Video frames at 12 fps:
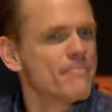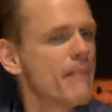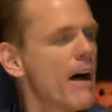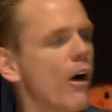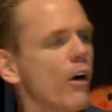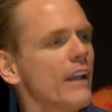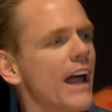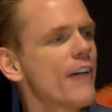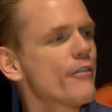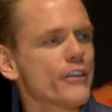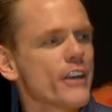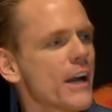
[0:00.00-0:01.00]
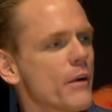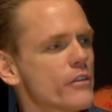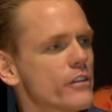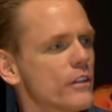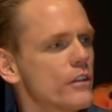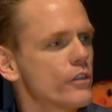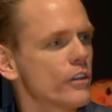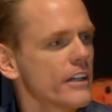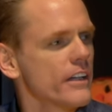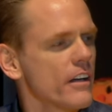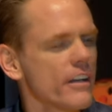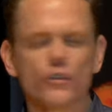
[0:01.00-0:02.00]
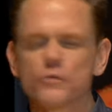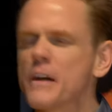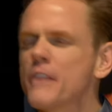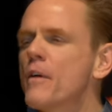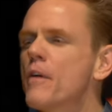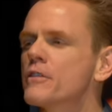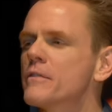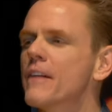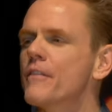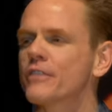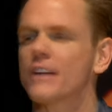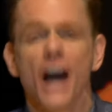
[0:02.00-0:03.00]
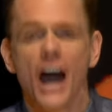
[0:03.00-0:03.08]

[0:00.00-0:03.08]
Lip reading: My whole life I thought I was a loser. You know, in those brief moments of my life, I said,